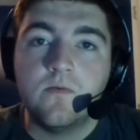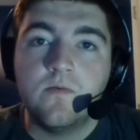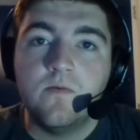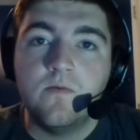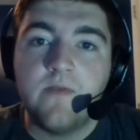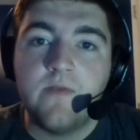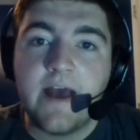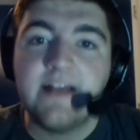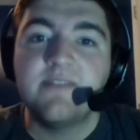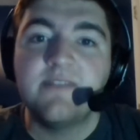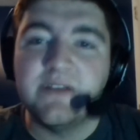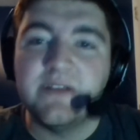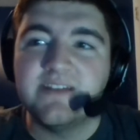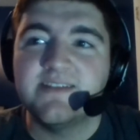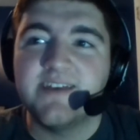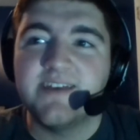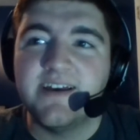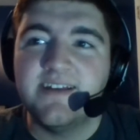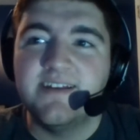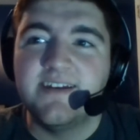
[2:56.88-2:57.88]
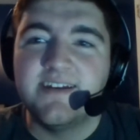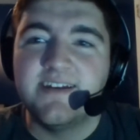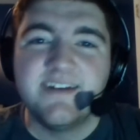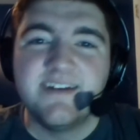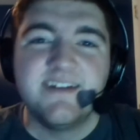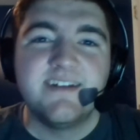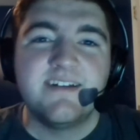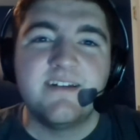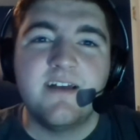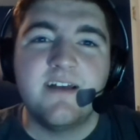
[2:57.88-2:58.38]
that's been said.
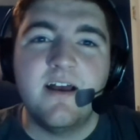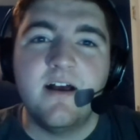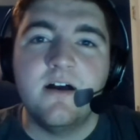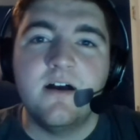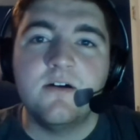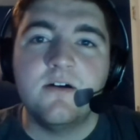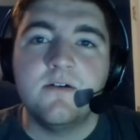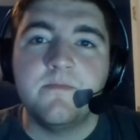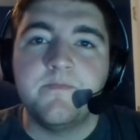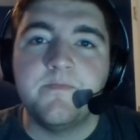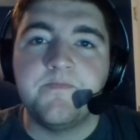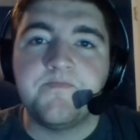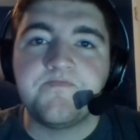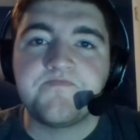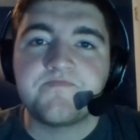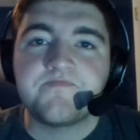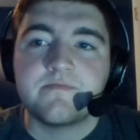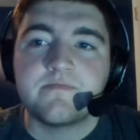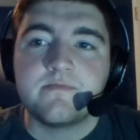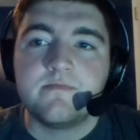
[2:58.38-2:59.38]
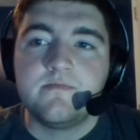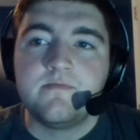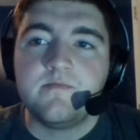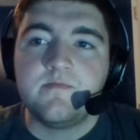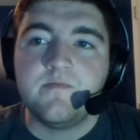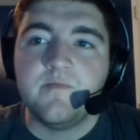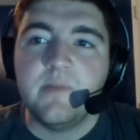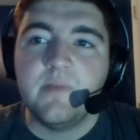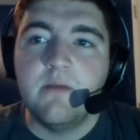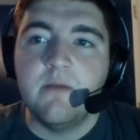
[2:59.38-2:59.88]
Um,
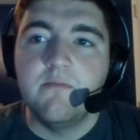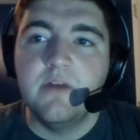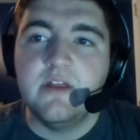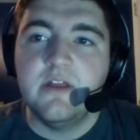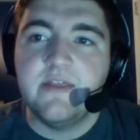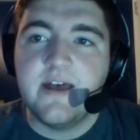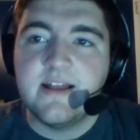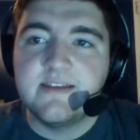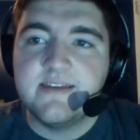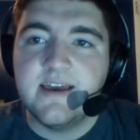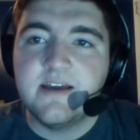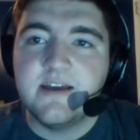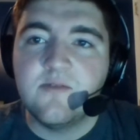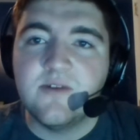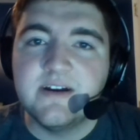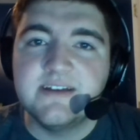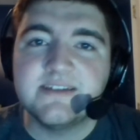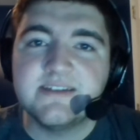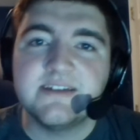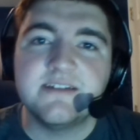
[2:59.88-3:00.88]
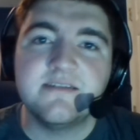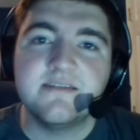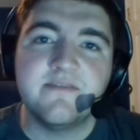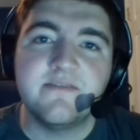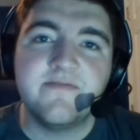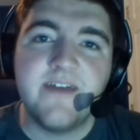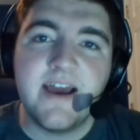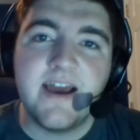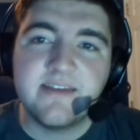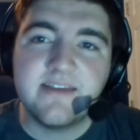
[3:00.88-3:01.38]
but that segues into the fact